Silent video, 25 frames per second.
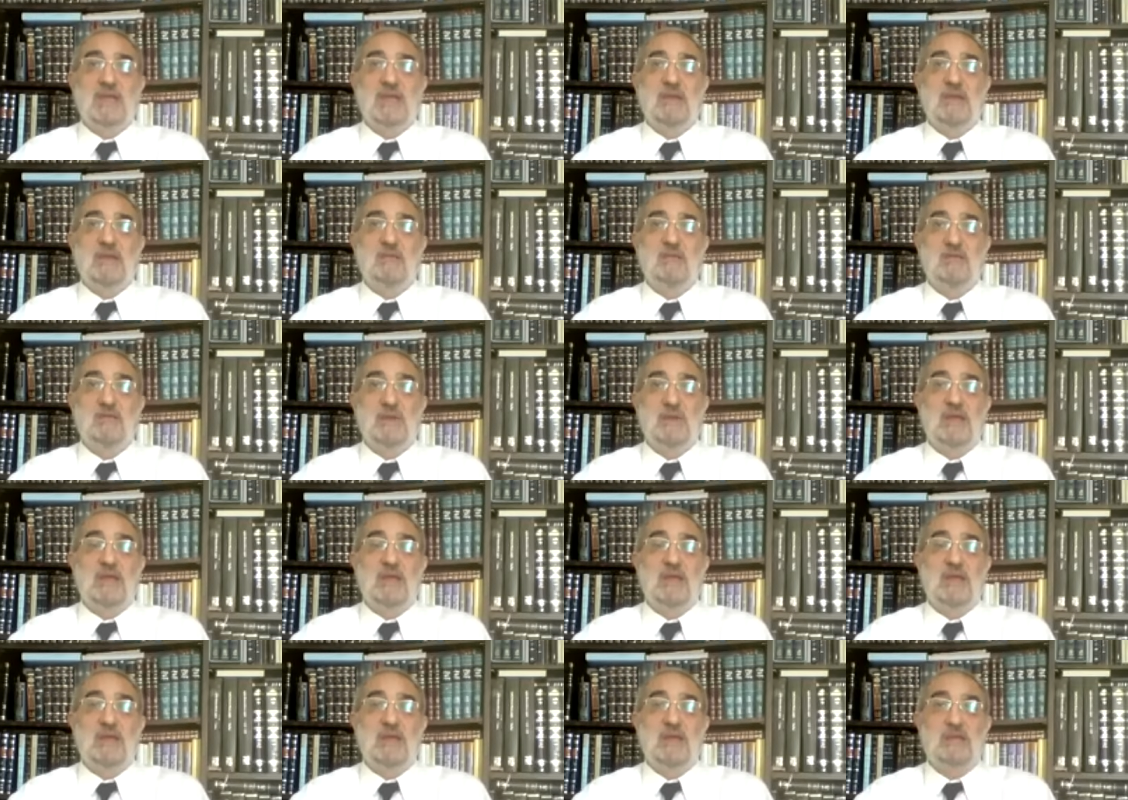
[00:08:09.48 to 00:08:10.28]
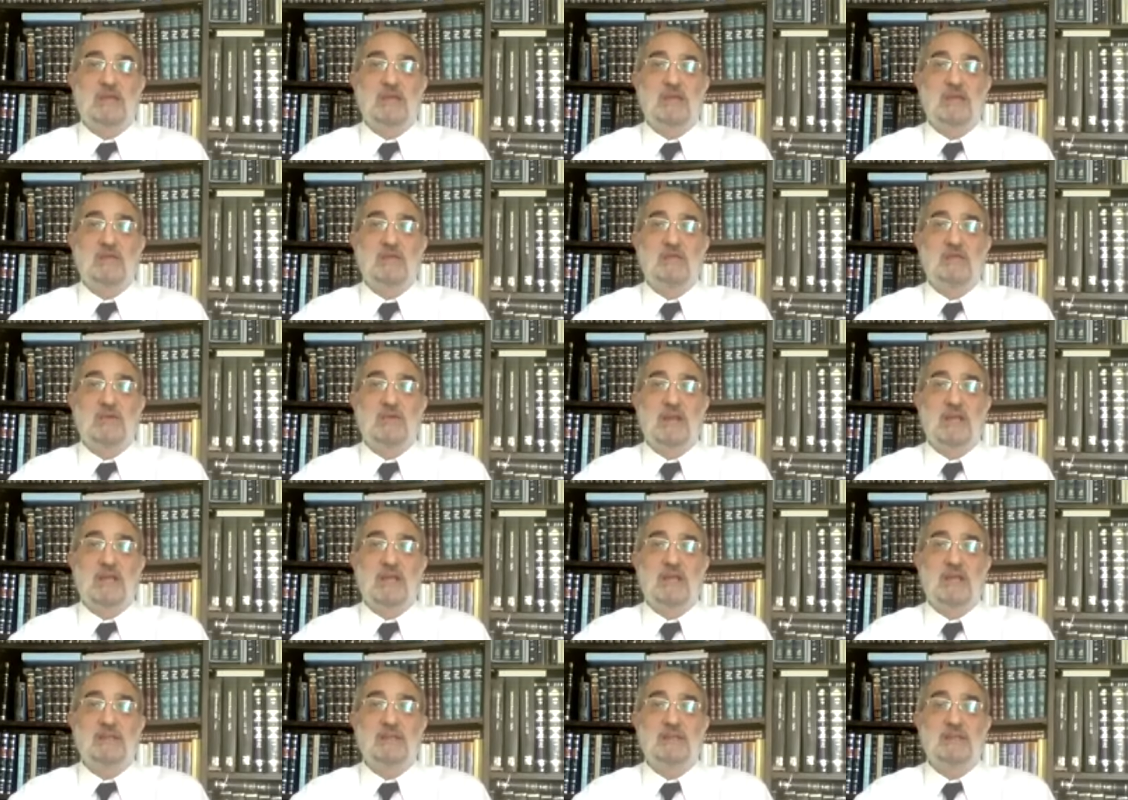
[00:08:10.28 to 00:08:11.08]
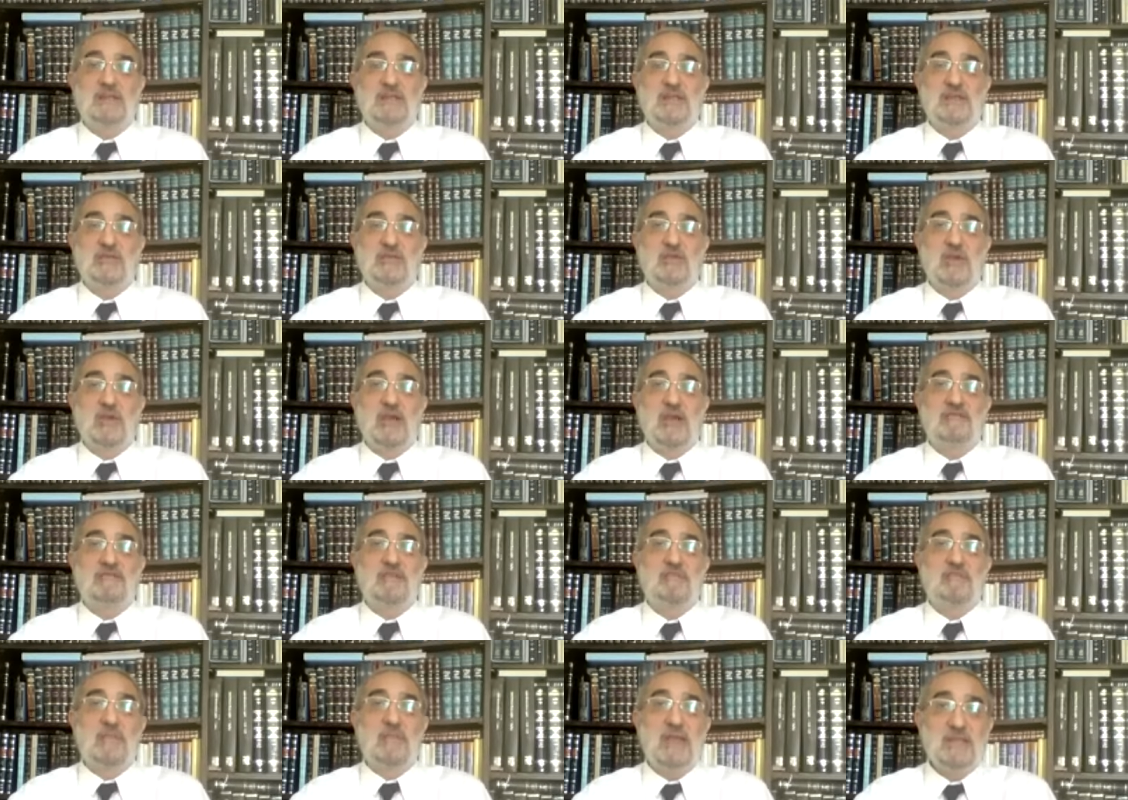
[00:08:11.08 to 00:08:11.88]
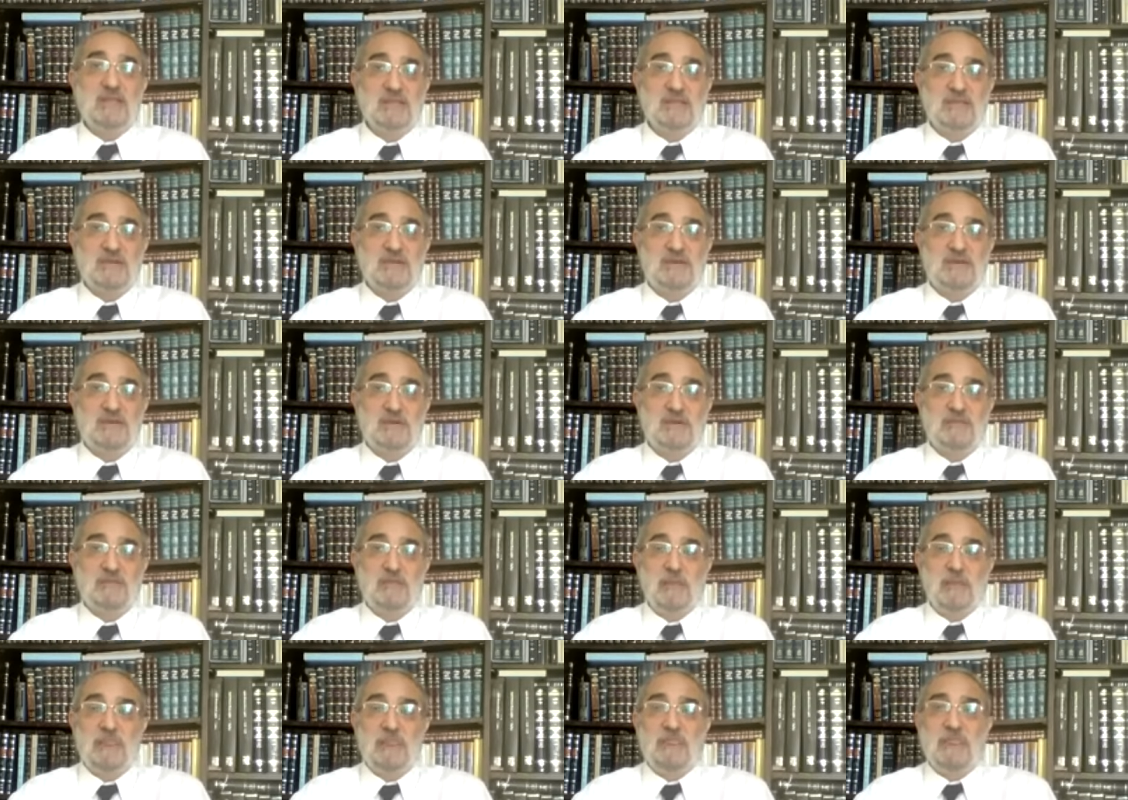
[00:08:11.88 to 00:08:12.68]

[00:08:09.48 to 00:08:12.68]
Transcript: uh, uh, you want to, you have a mentor